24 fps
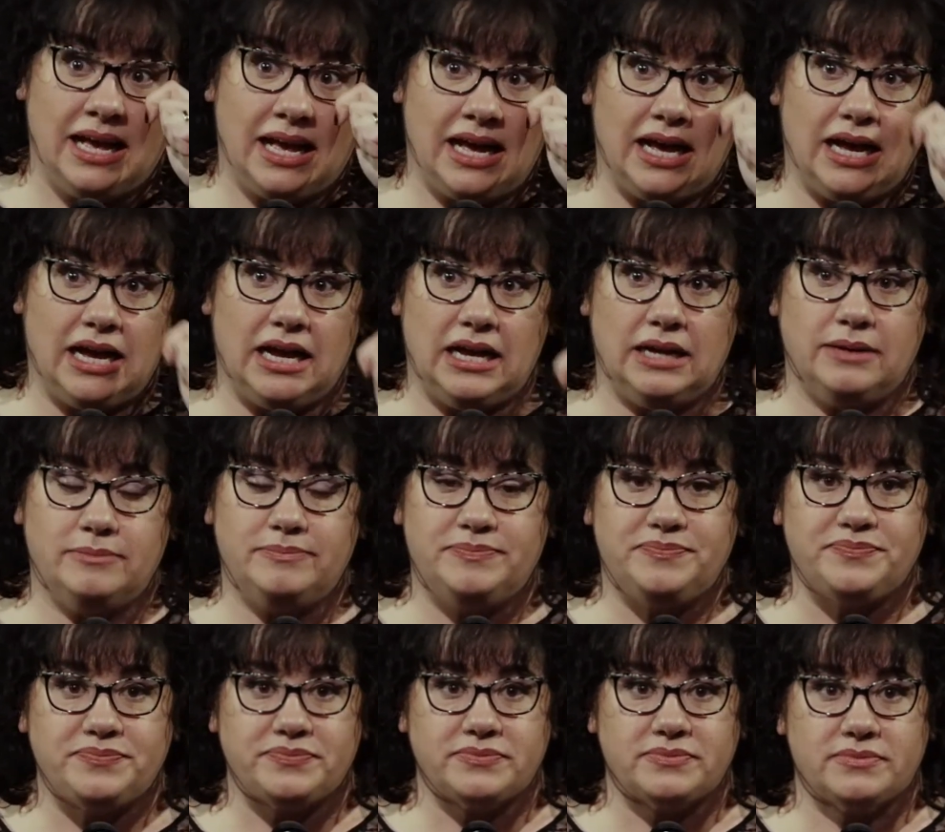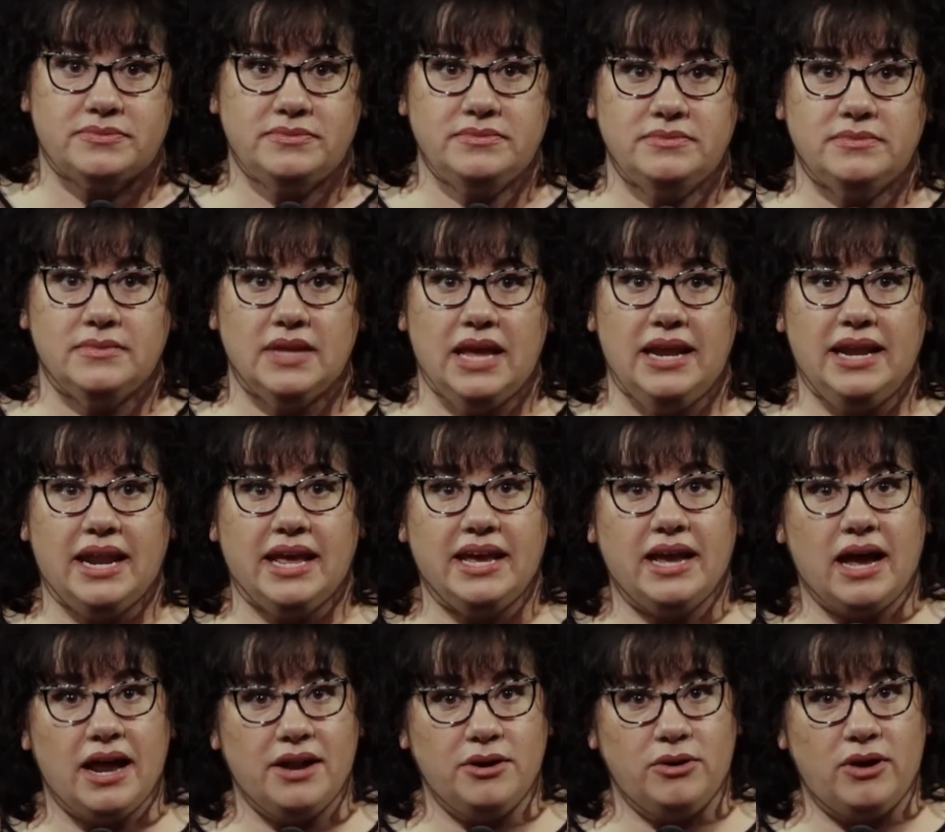And
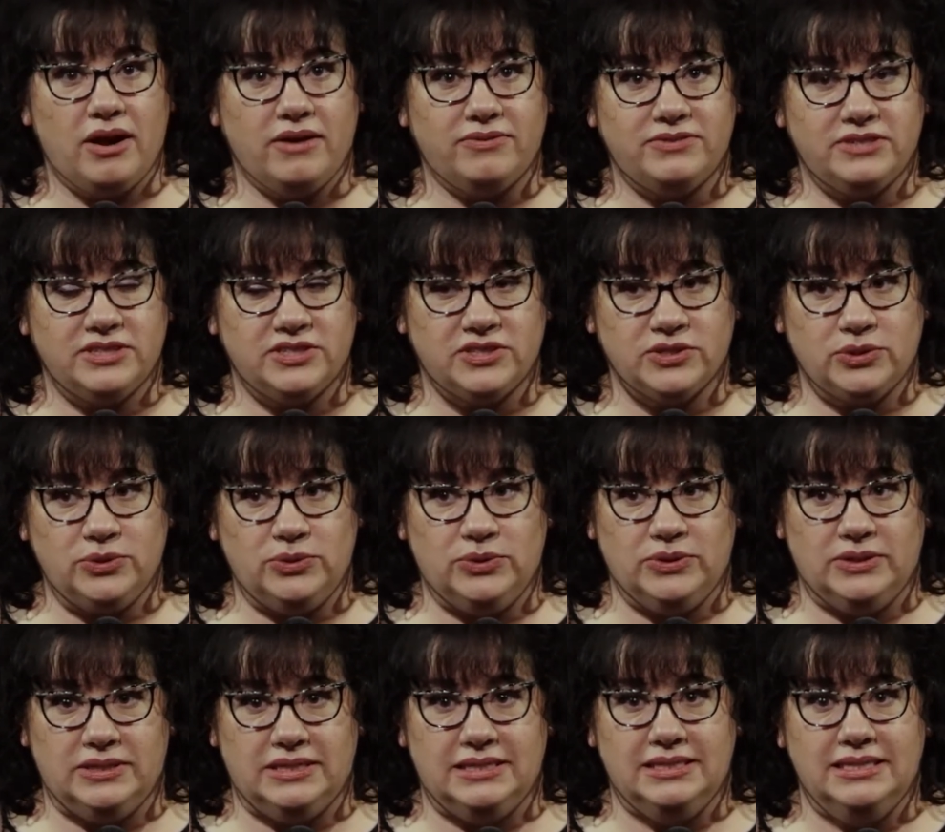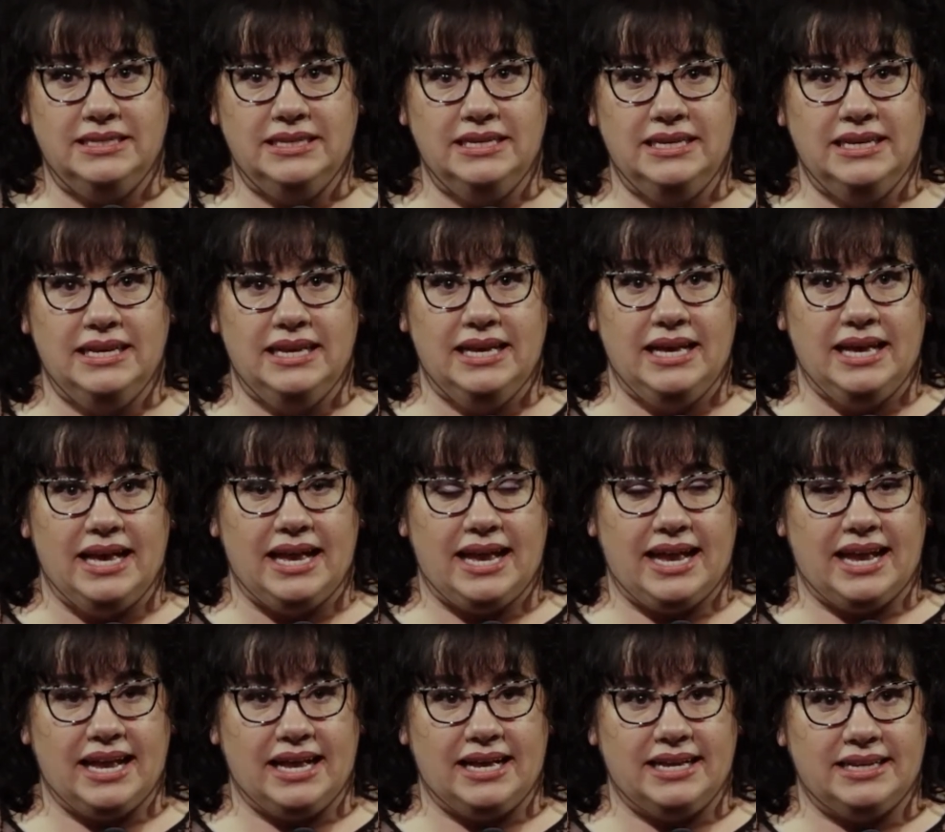I got her off to school,
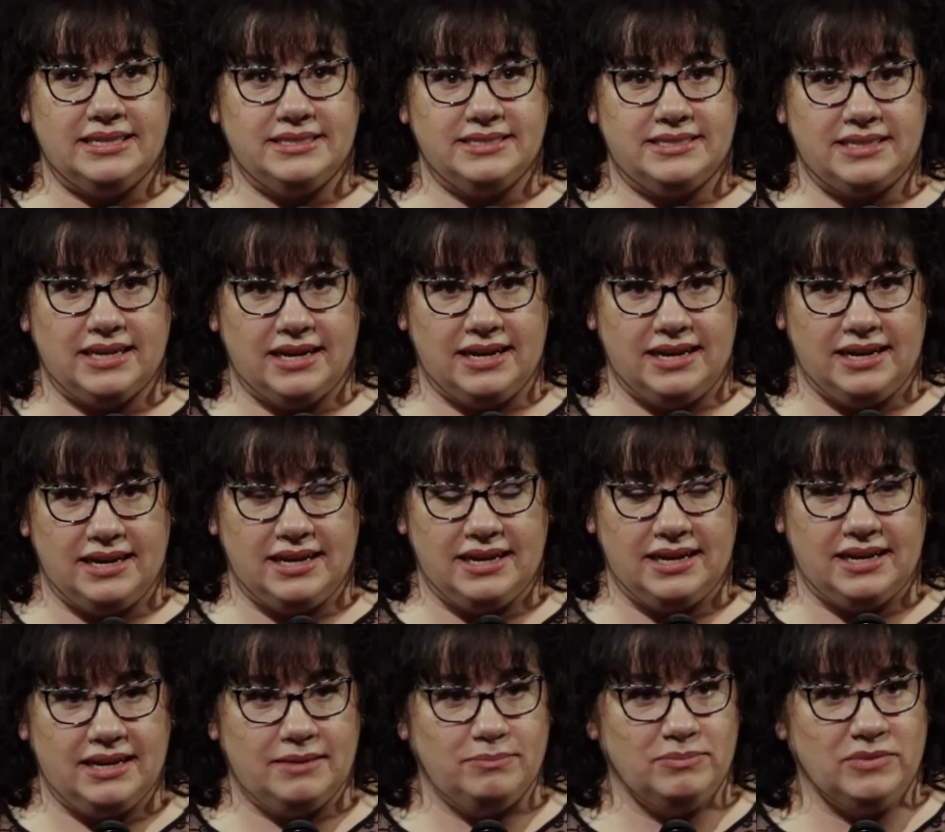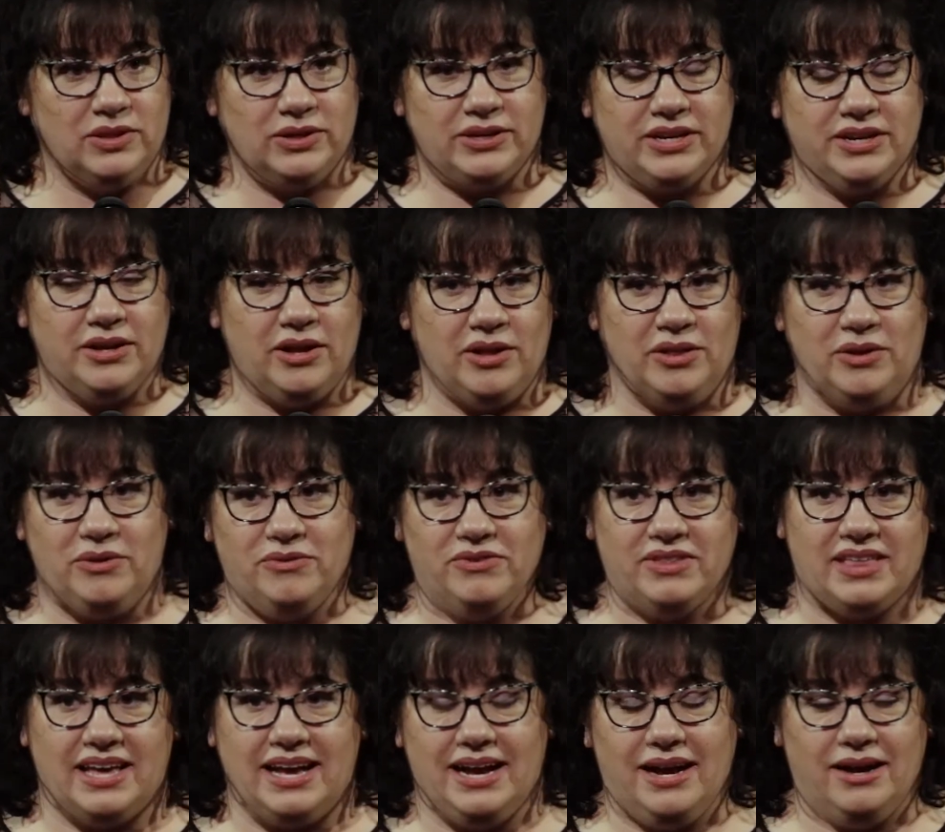and I'm looking all
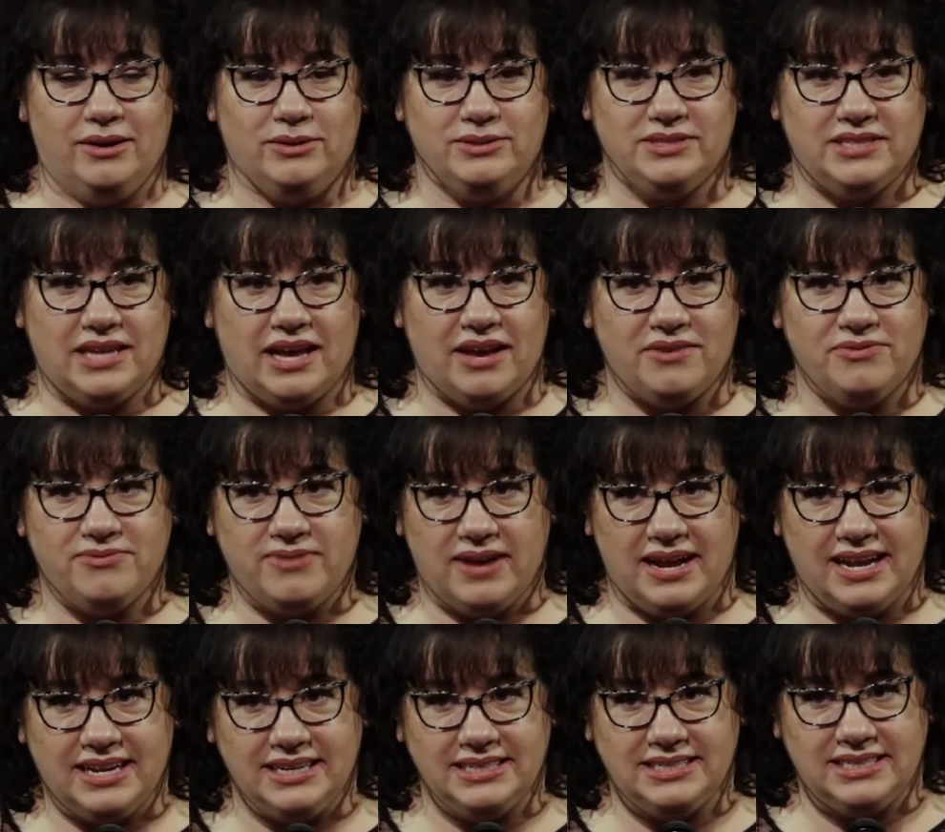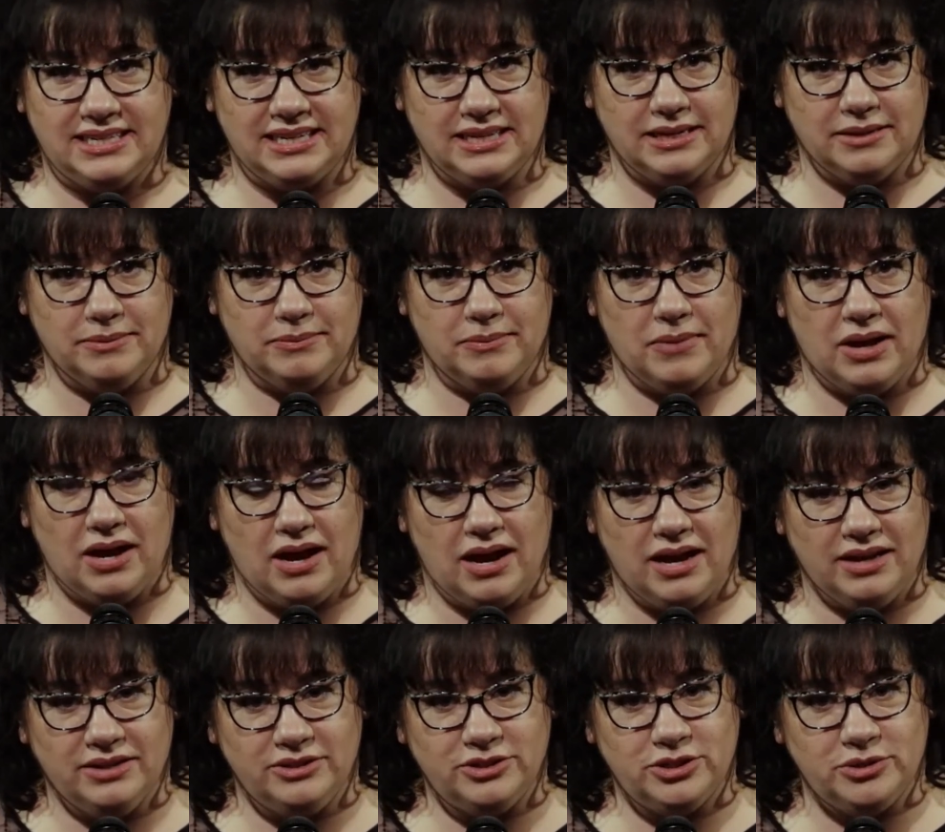over the house. I find him
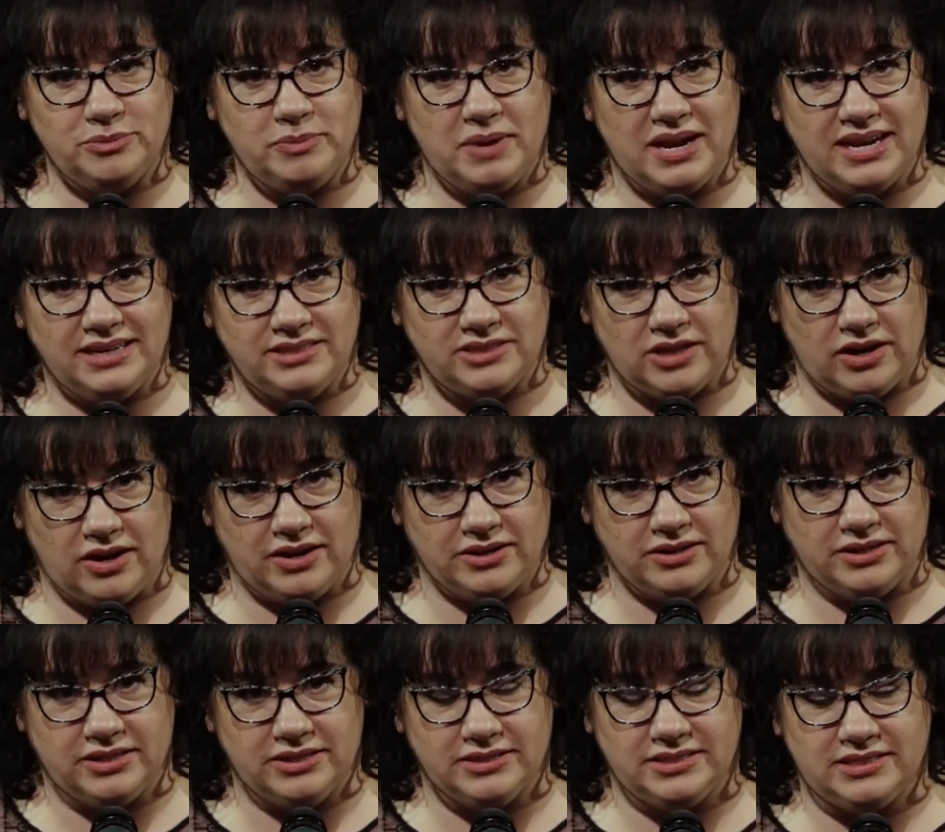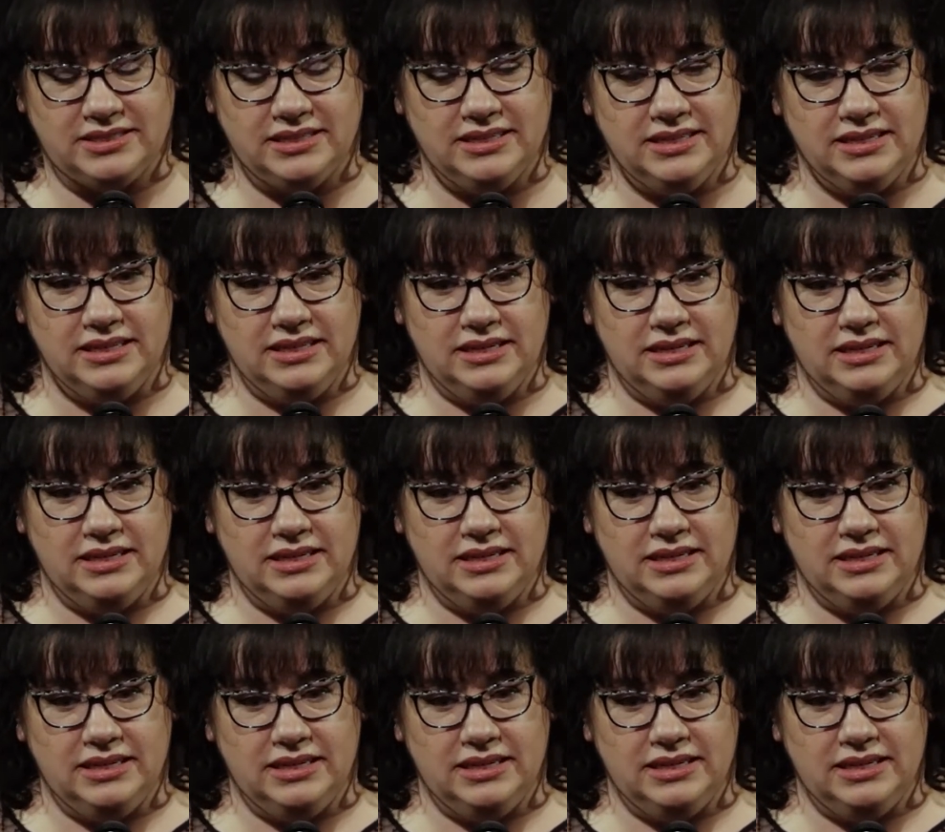under my daughter's